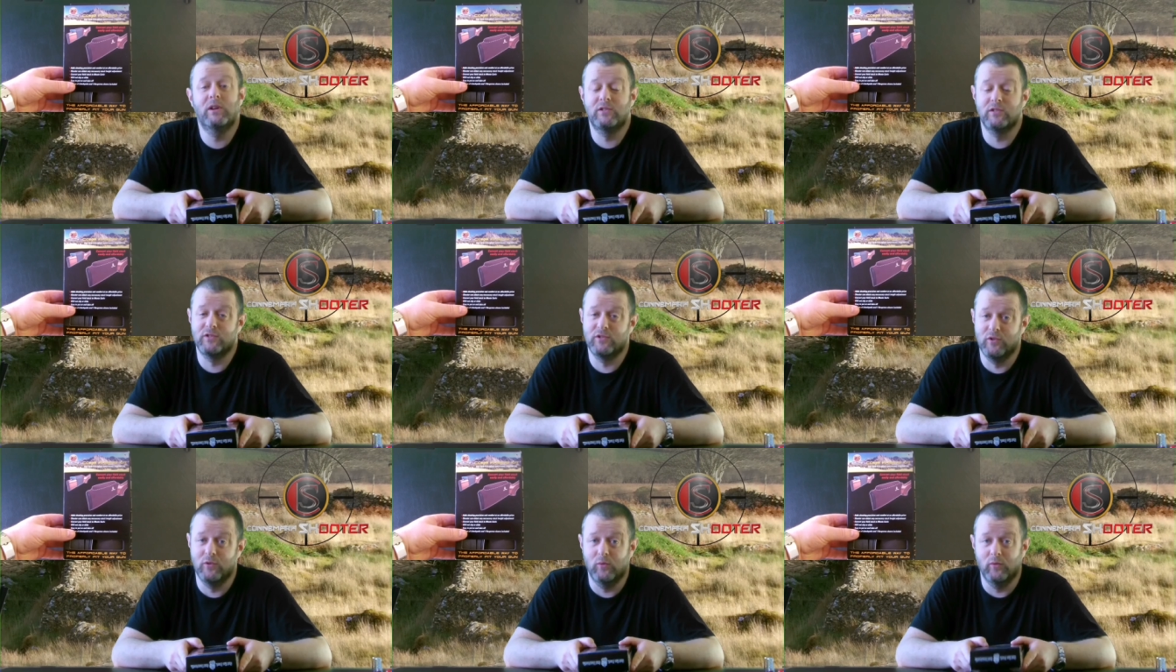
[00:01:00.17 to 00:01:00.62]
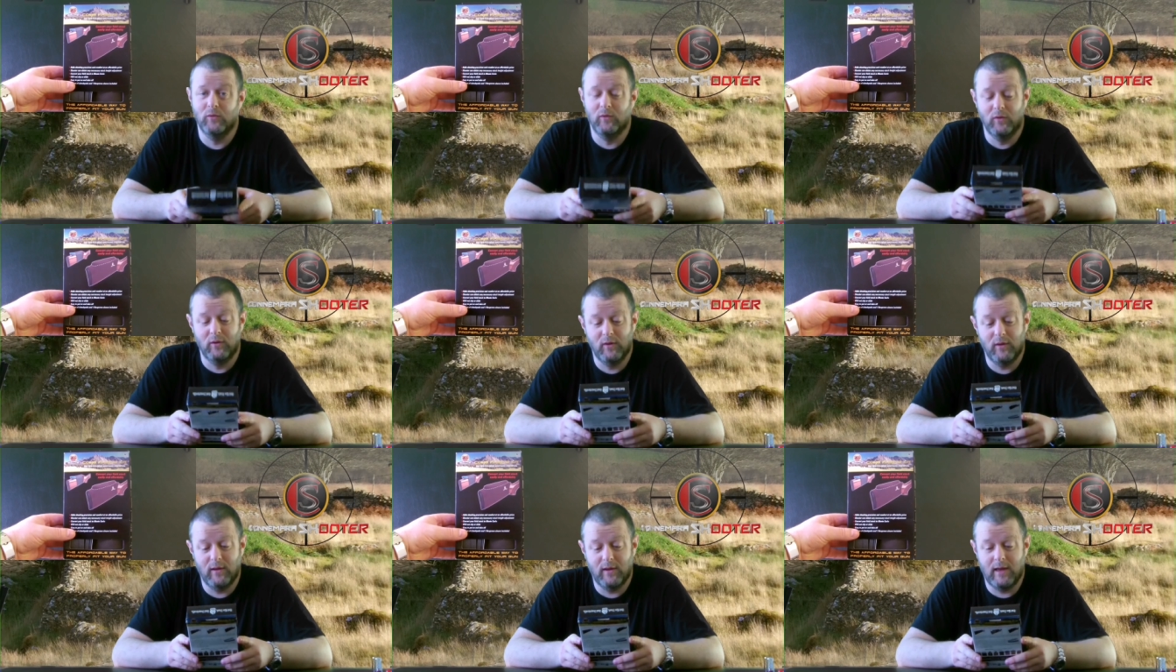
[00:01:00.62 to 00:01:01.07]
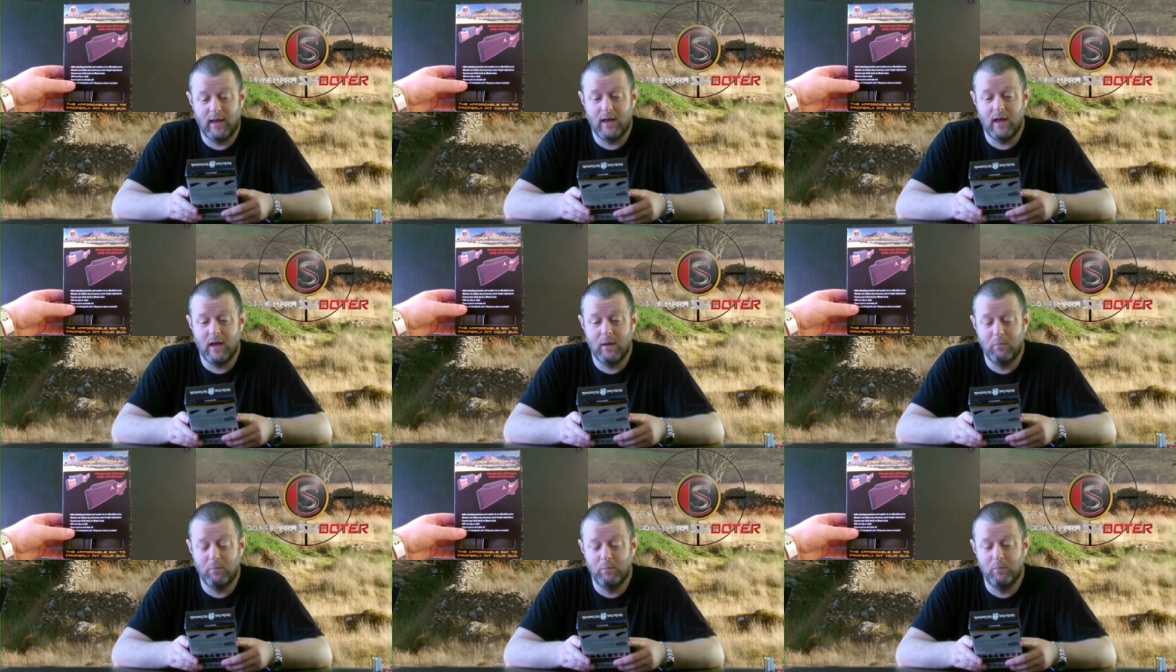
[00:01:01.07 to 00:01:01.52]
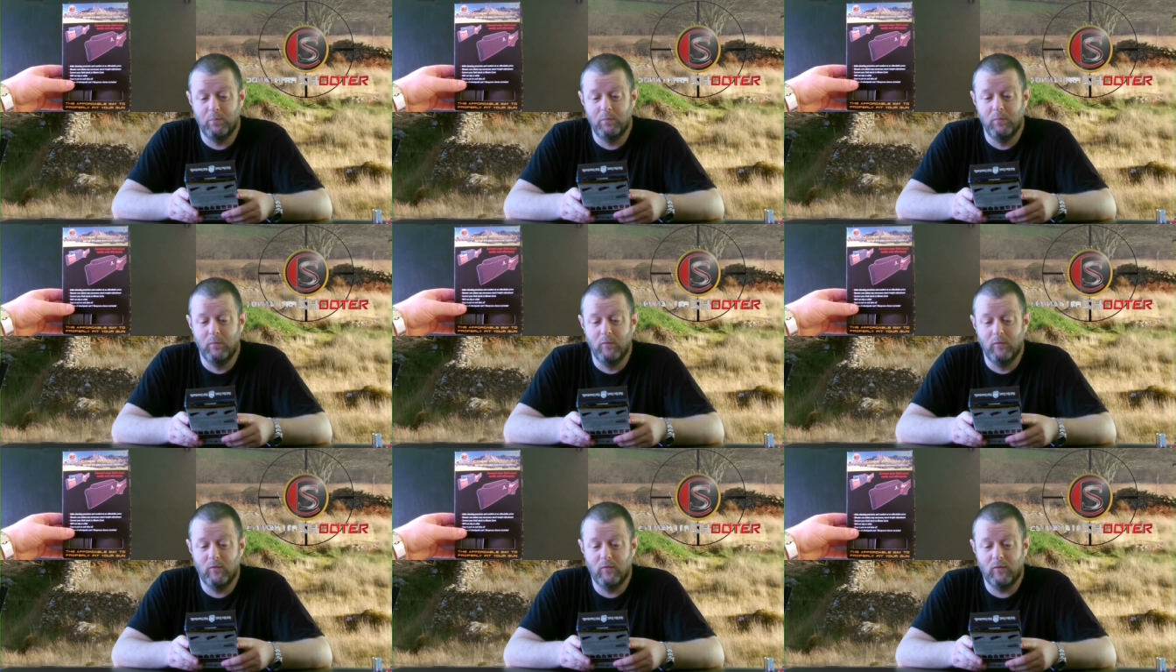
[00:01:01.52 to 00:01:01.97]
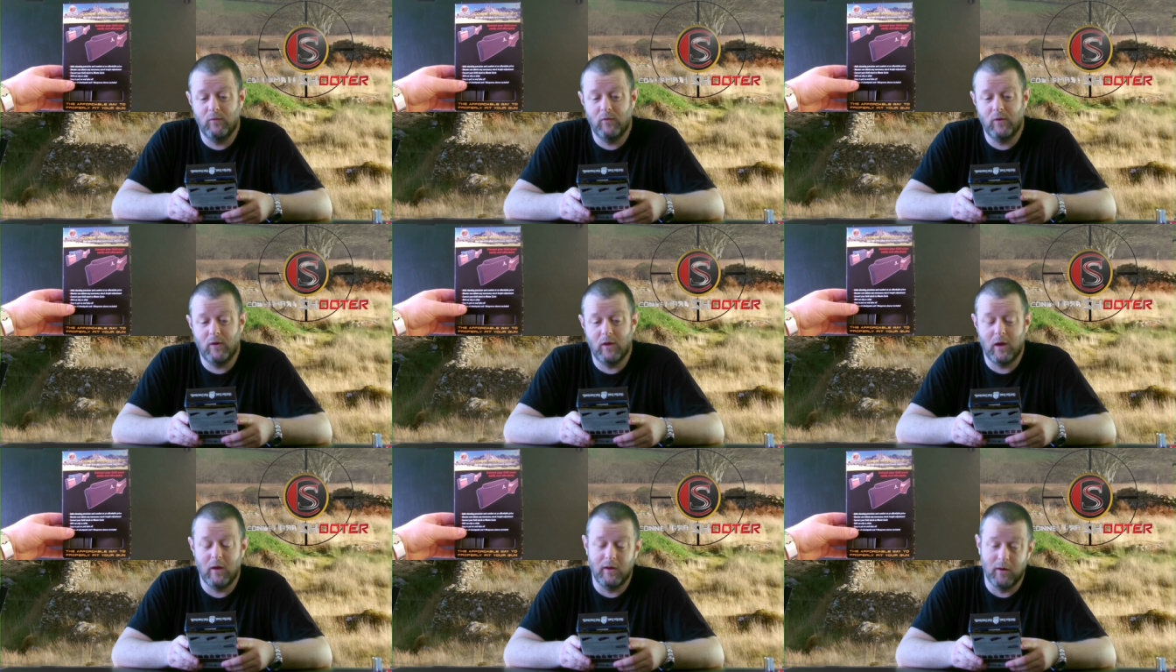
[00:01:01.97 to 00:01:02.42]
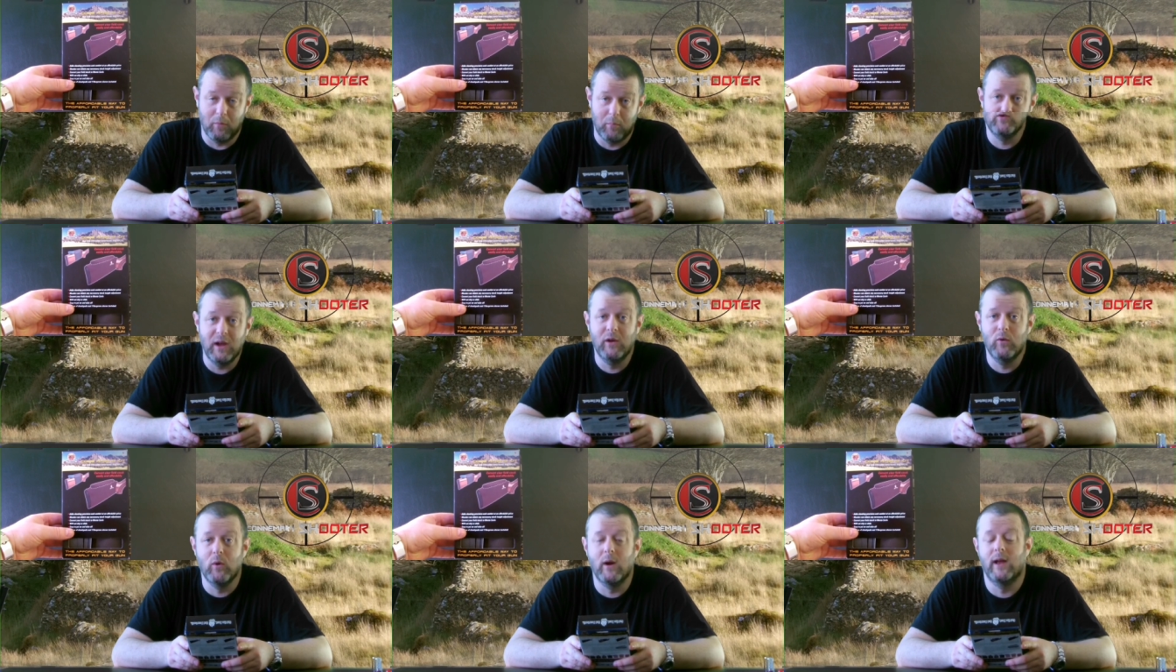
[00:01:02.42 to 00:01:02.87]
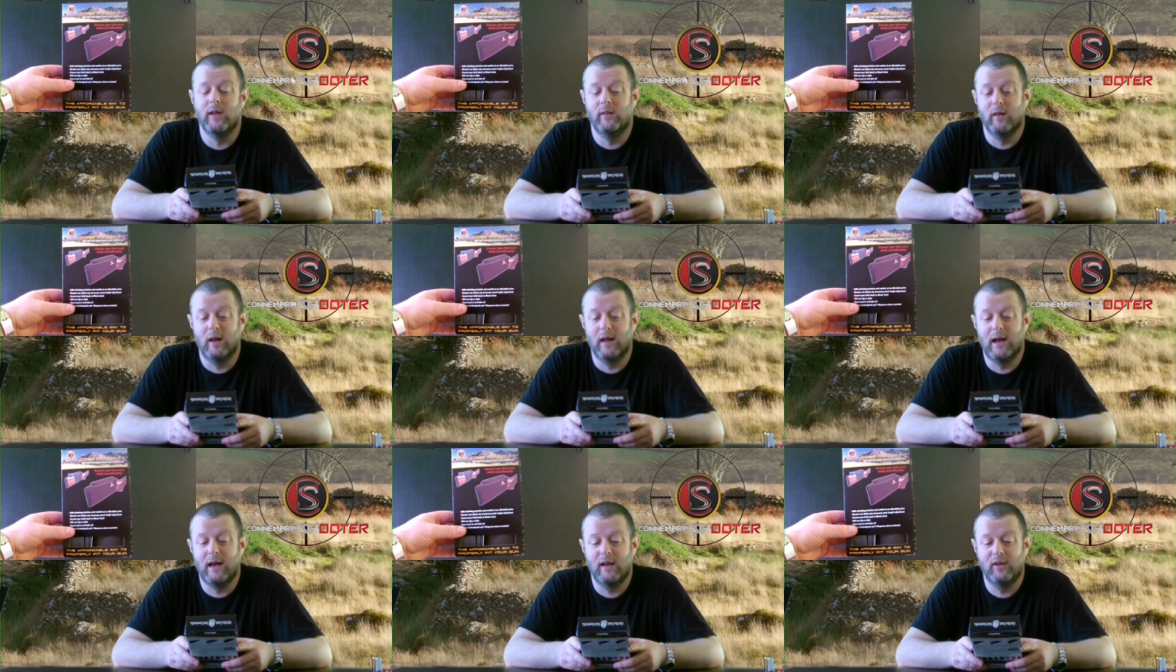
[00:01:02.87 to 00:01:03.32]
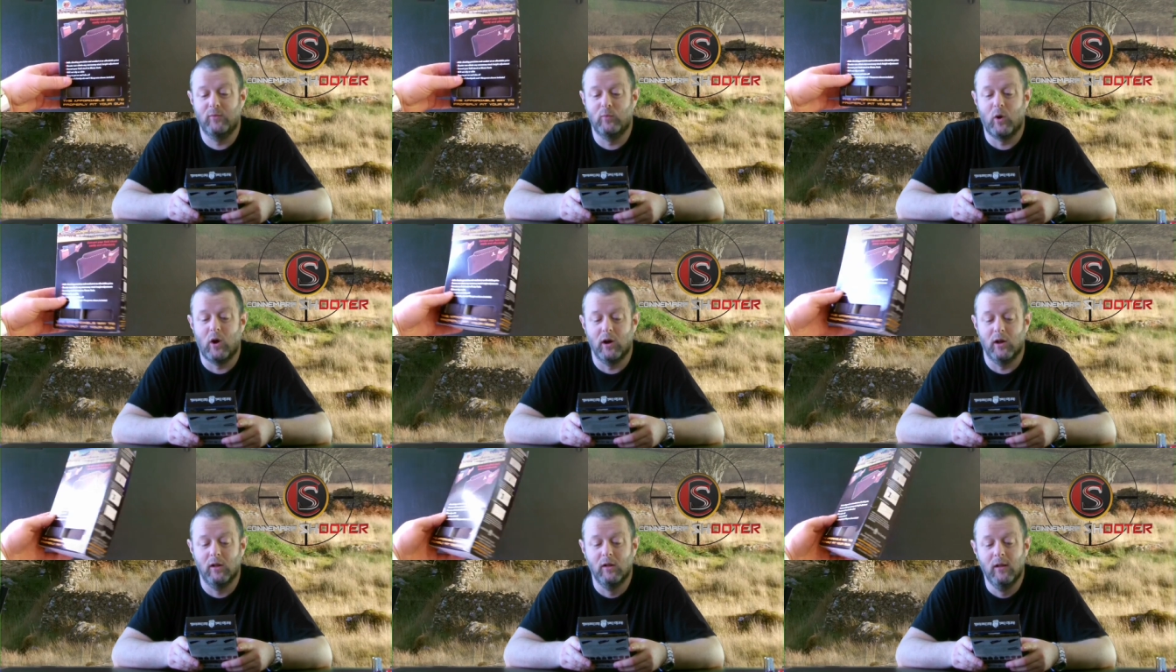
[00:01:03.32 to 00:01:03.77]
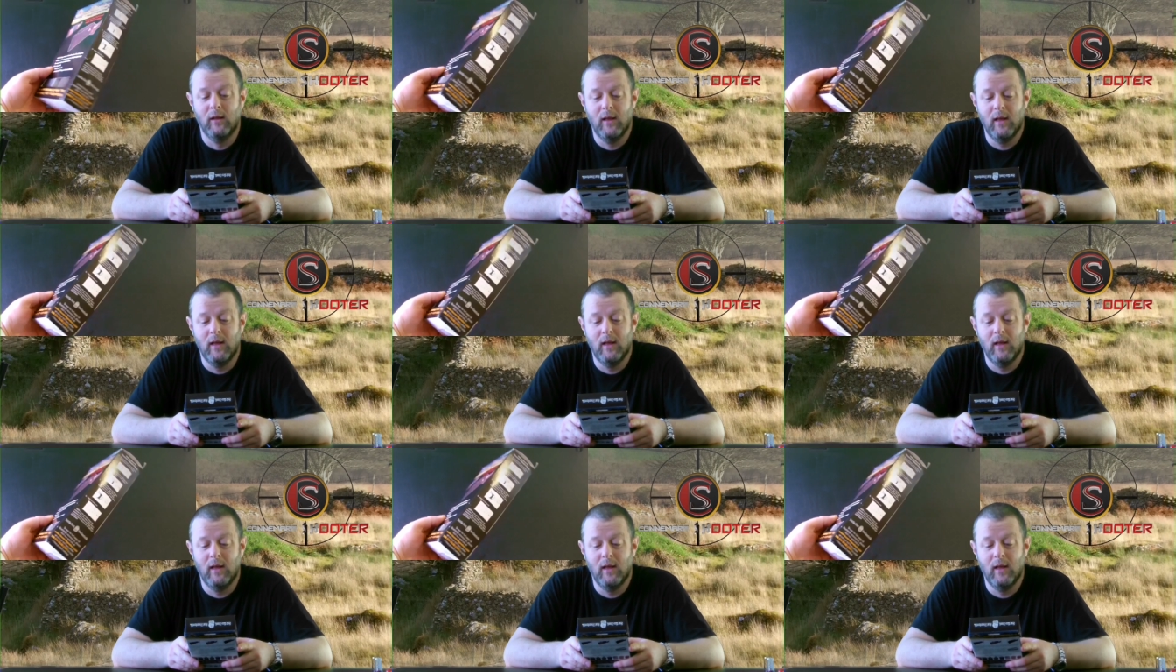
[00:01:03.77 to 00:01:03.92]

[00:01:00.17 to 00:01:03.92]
shooting uh, in a big way the last while.